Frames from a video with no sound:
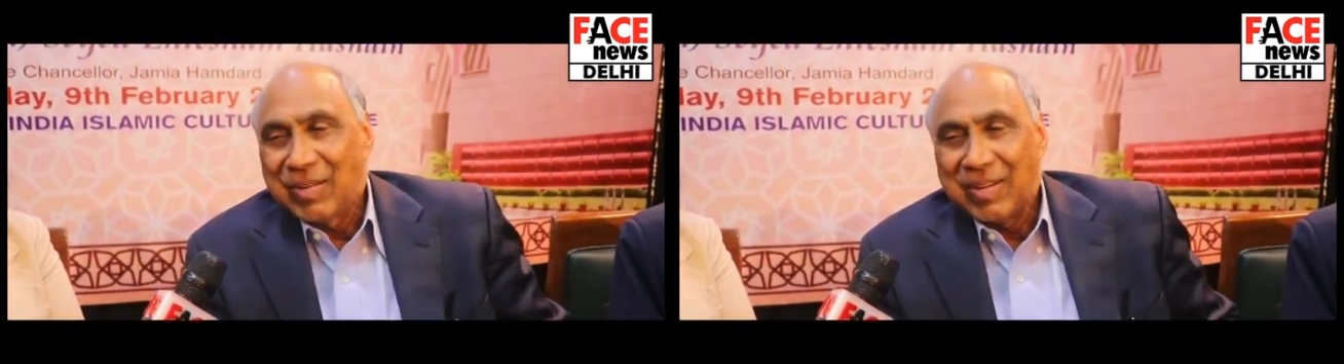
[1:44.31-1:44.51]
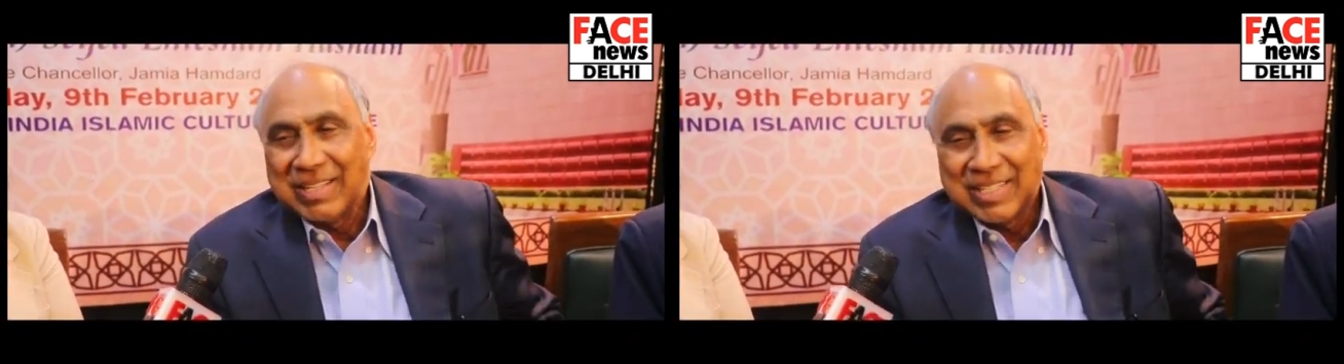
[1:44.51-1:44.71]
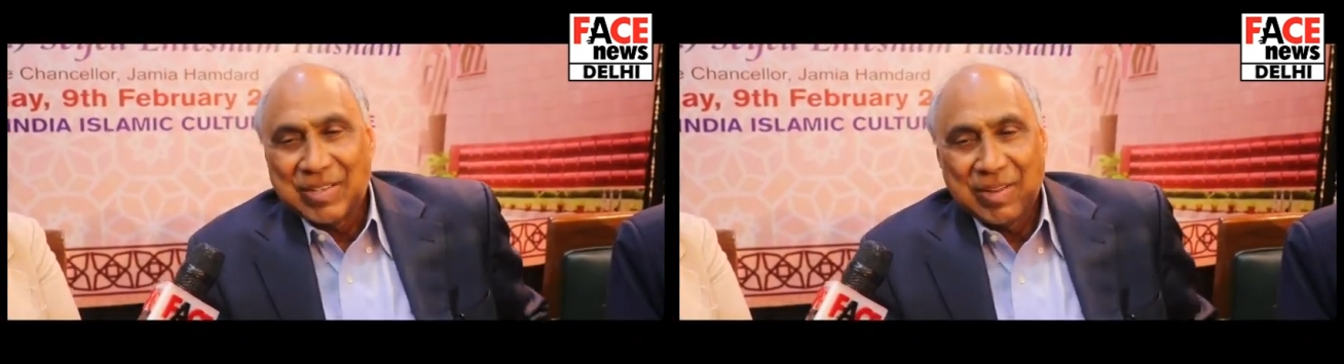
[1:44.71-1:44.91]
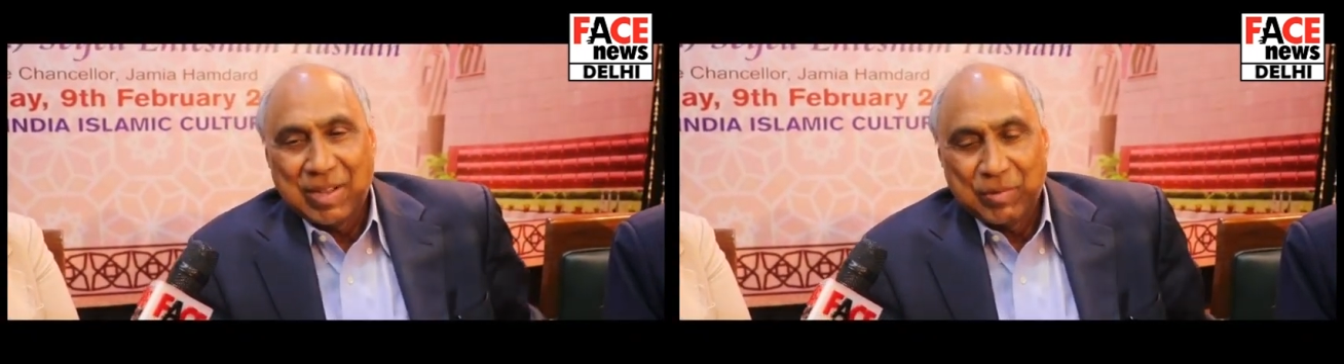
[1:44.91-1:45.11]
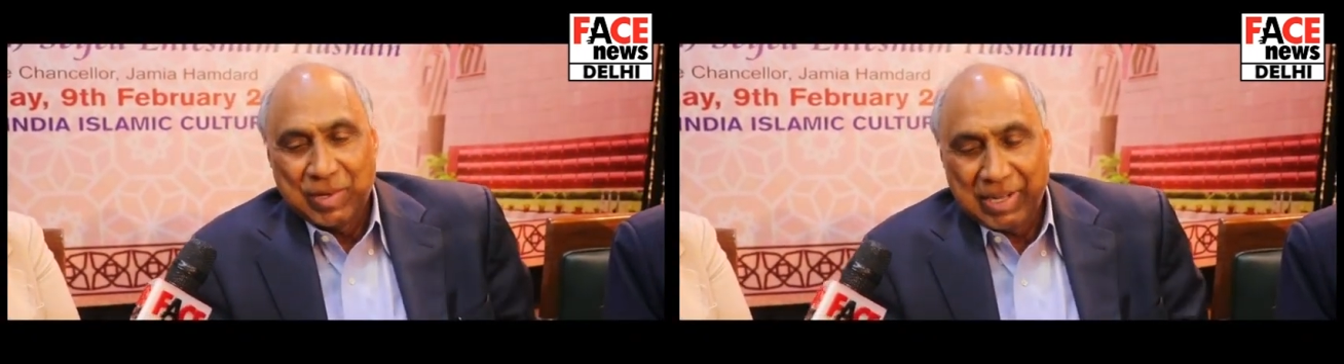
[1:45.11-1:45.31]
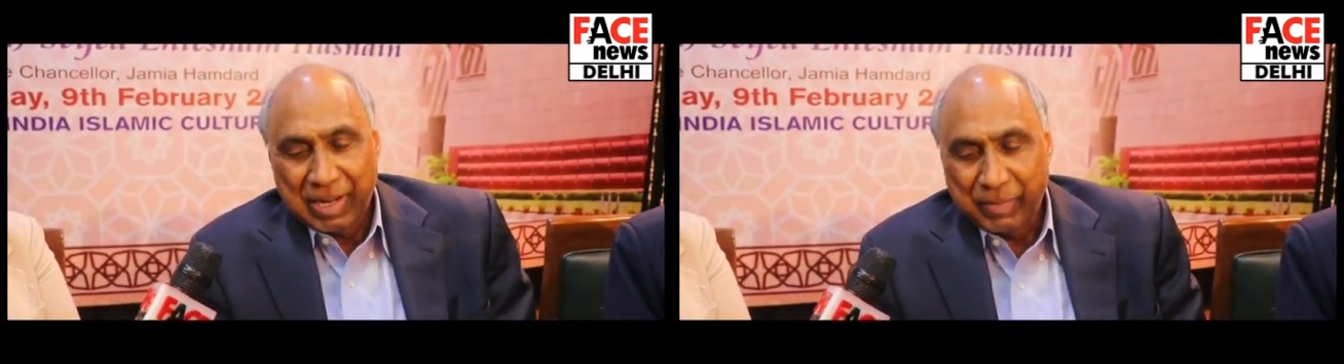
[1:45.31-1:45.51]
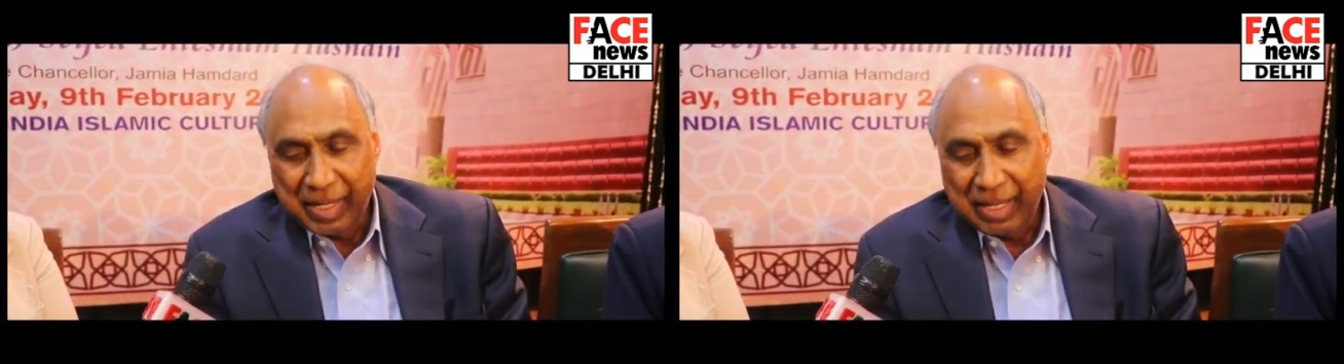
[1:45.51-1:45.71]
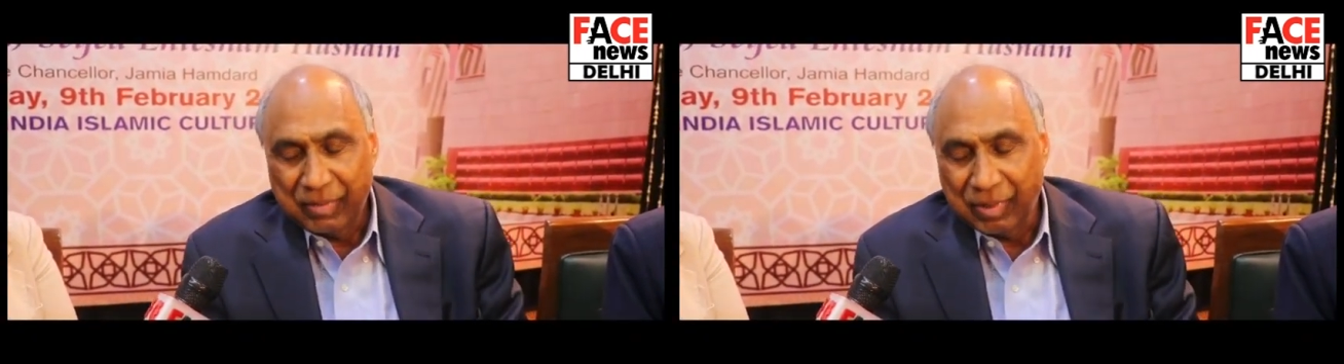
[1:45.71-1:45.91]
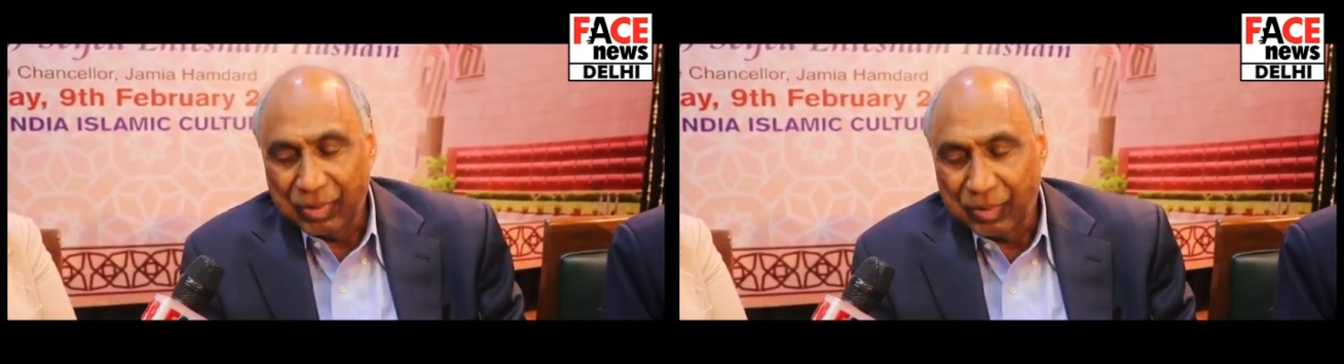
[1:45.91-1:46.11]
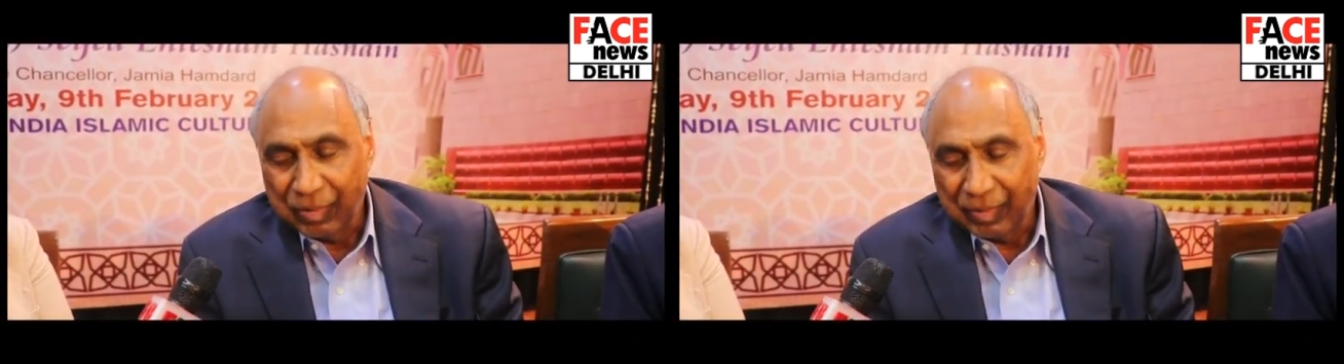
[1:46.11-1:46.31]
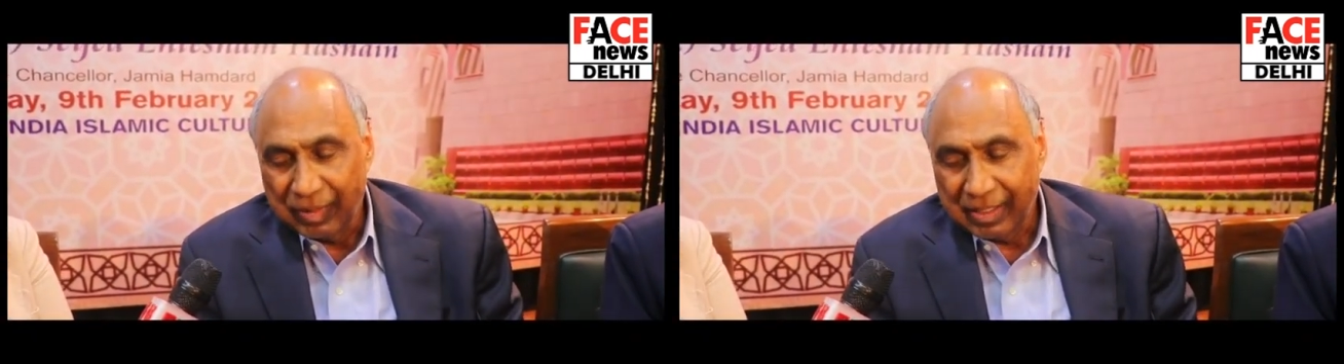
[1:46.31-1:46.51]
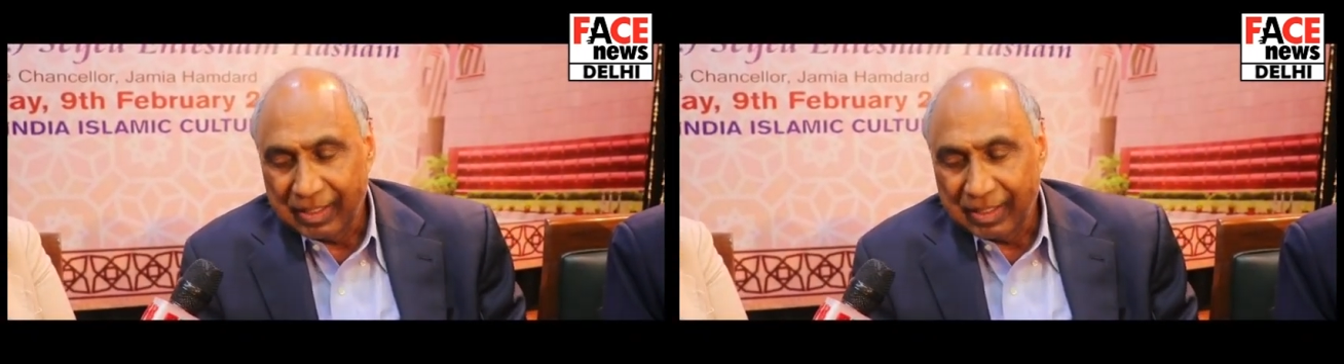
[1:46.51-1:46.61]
I will not be able to.